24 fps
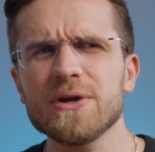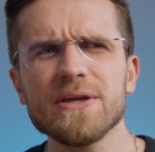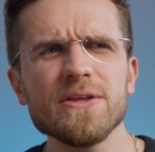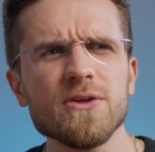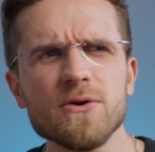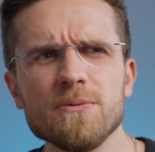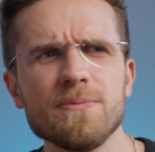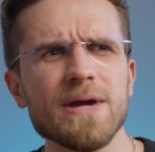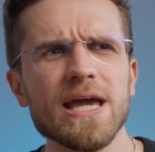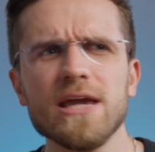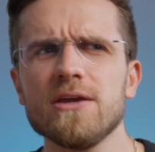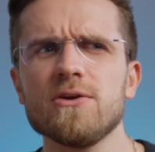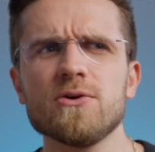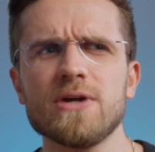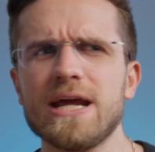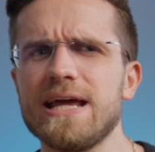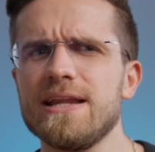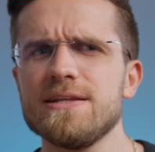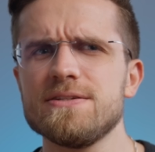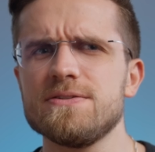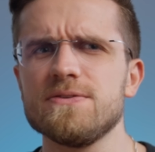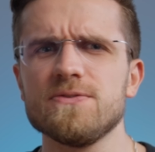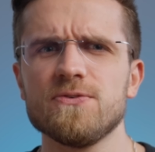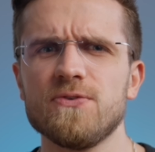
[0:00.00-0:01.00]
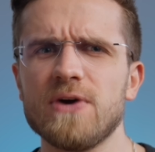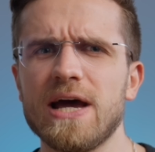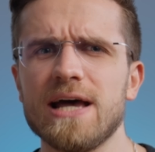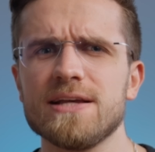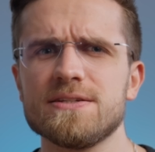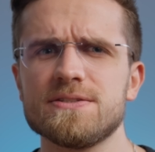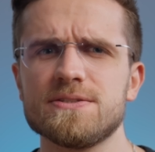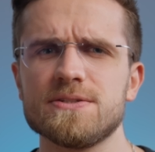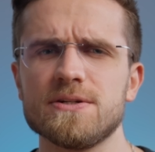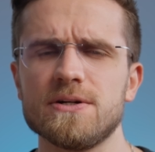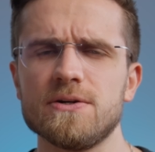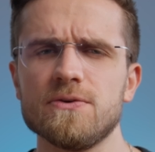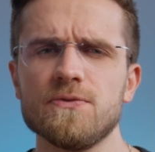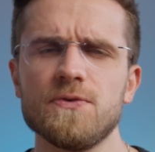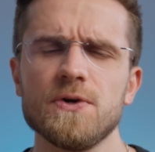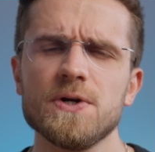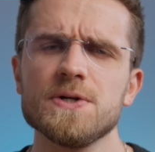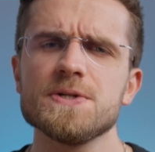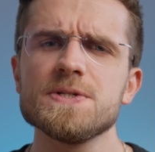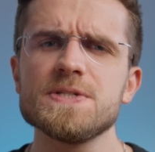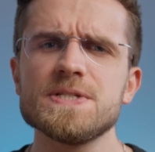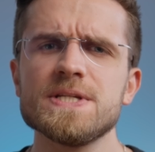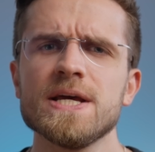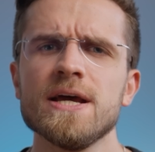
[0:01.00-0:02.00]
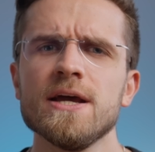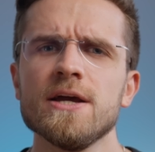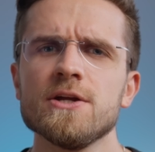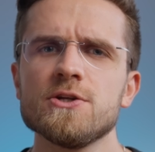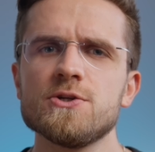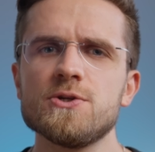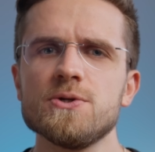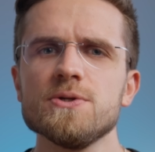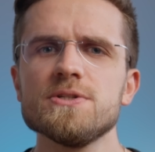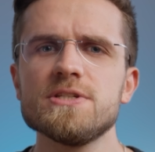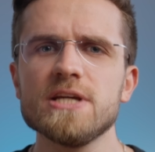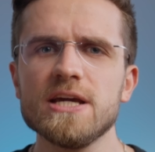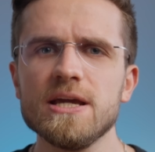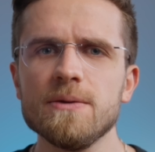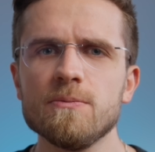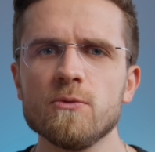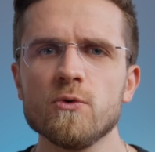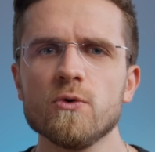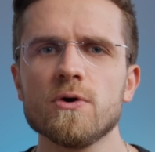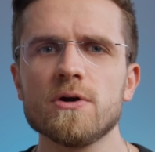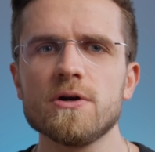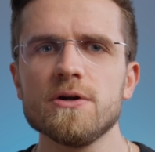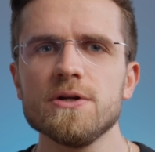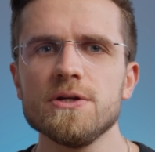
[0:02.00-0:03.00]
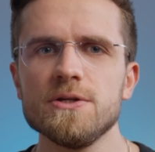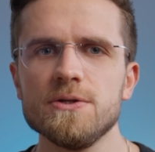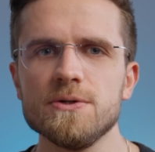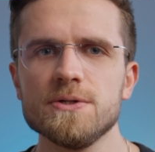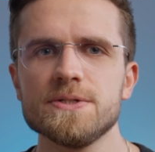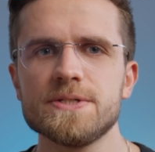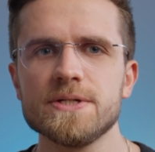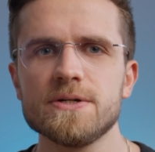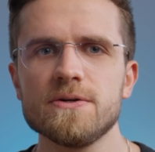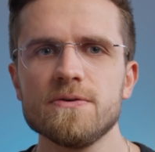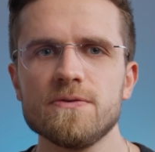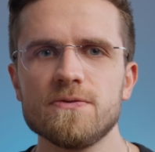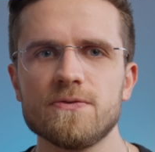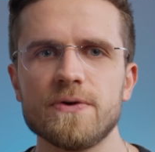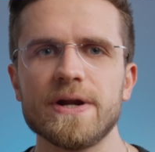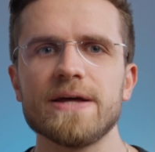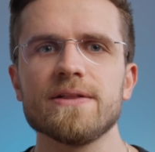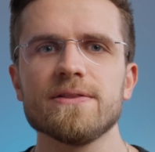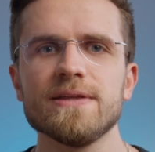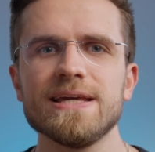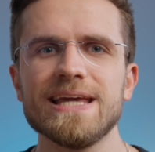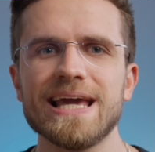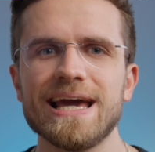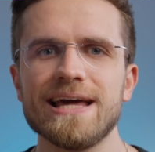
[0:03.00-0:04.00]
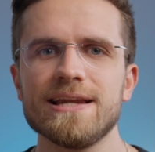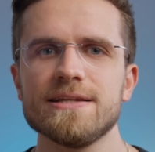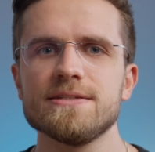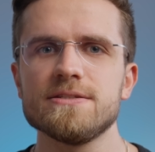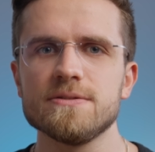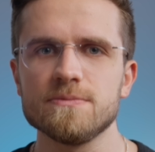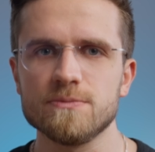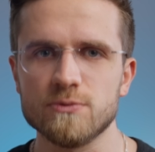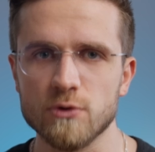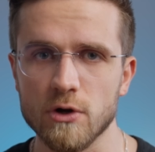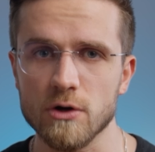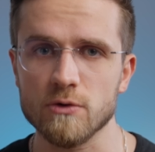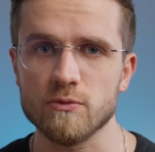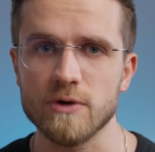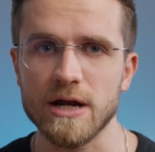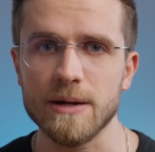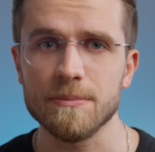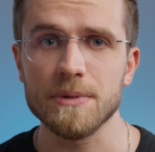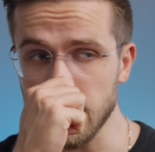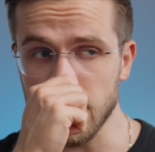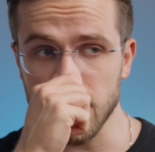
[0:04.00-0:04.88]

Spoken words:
can you make your editing faster? First, choose a more user-friendly Edison program.